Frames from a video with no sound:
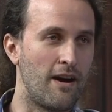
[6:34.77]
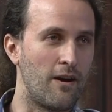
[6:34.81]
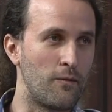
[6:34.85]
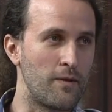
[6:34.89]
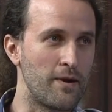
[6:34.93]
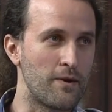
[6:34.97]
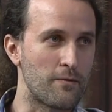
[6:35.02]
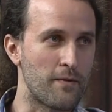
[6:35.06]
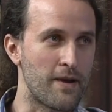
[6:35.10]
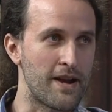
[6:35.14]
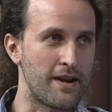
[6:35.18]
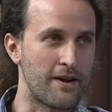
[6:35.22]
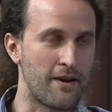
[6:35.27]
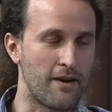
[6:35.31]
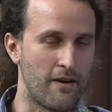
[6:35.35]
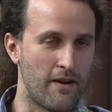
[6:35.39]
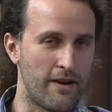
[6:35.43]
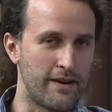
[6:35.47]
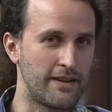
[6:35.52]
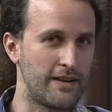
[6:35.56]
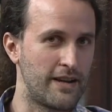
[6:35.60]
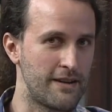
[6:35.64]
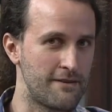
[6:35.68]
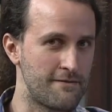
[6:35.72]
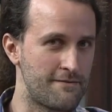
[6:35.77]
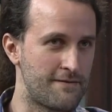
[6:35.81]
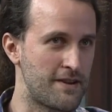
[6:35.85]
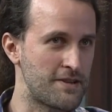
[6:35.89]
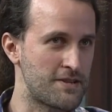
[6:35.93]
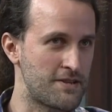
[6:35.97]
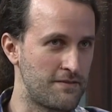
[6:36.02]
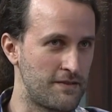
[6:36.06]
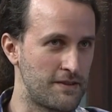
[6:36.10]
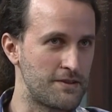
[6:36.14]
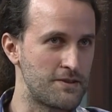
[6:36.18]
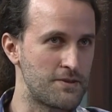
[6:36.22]
We ran an online
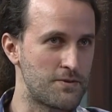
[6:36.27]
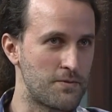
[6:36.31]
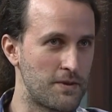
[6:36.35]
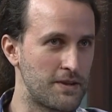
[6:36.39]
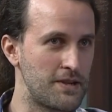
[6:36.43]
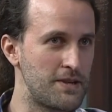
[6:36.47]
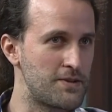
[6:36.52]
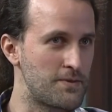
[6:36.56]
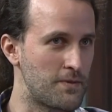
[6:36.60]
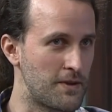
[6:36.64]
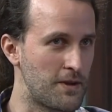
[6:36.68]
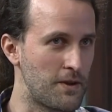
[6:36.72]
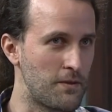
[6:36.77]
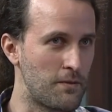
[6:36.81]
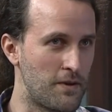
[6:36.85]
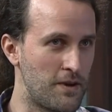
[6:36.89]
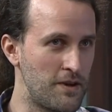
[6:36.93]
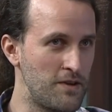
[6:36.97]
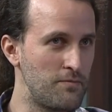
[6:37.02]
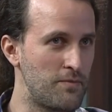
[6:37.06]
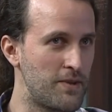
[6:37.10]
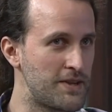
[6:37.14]
festival in 2021,